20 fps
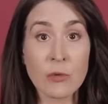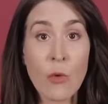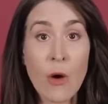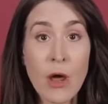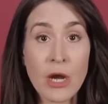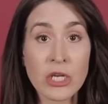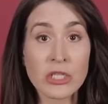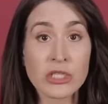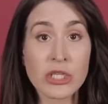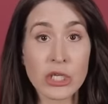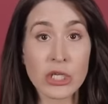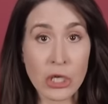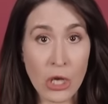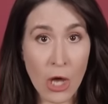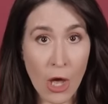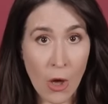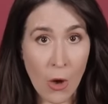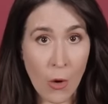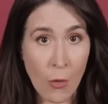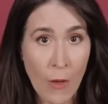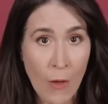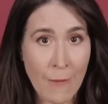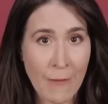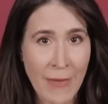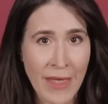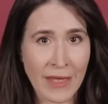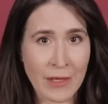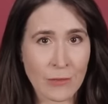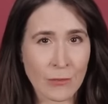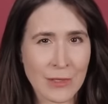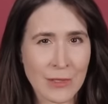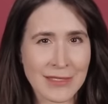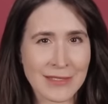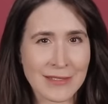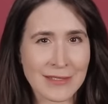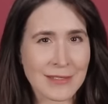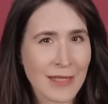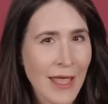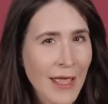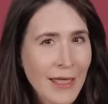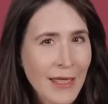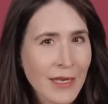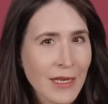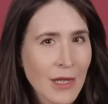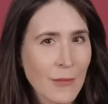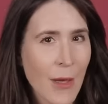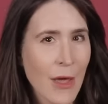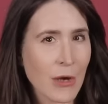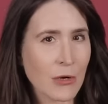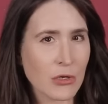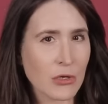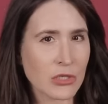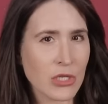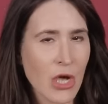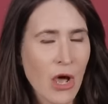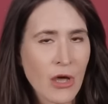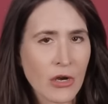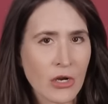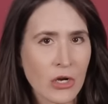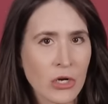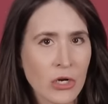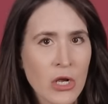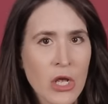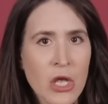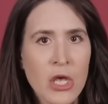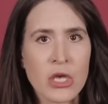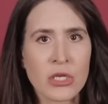wanted to know what Megan was saying about her daughter.